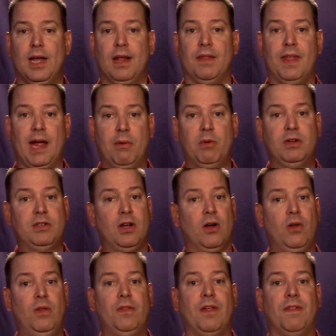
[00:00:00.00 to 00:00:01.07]
They were
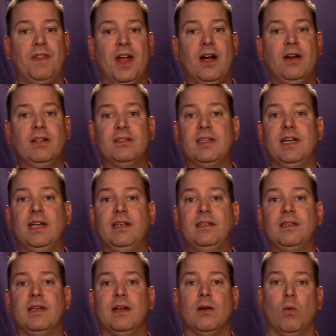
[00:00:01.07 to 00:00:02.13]
told that their
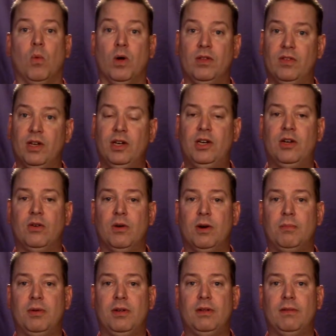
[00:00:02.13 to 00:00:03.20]
disease was
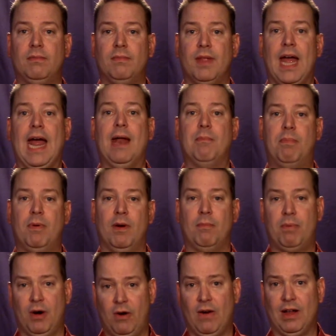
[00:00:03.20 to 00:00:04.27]
incurable and pr-
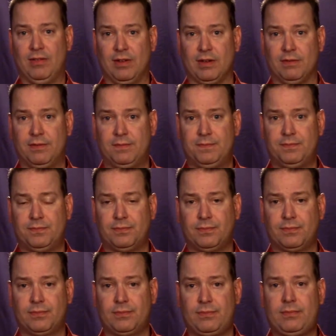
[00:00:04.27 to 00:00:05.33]
progressive.
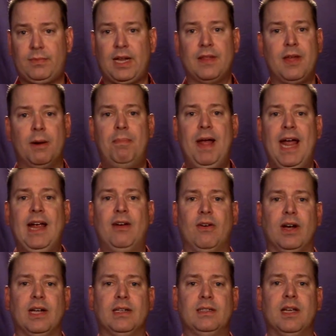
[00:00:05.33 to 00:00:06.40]
Their
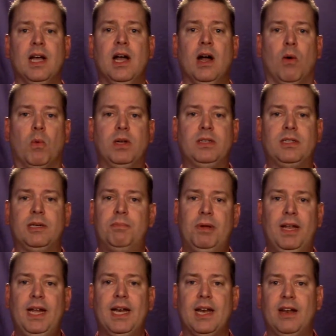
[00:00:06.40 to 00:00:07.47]
pancreas was
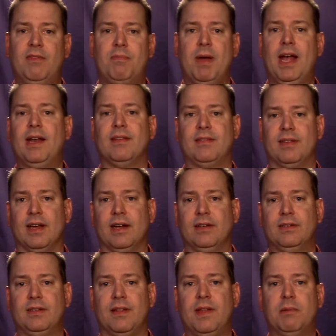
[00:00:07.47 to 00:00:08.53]
depleted of beta
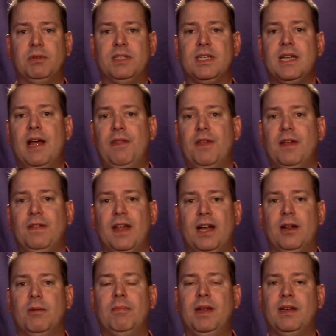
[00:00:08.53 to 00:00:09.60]
cells, and there was nothing that
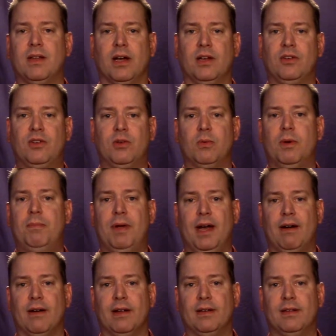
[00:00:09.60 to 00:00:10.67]
could be done to
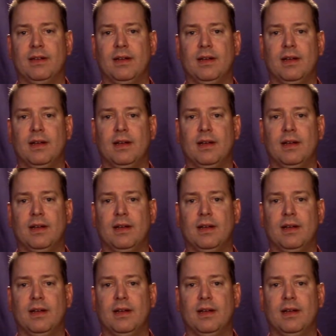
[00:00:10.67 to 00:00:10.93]
repair it.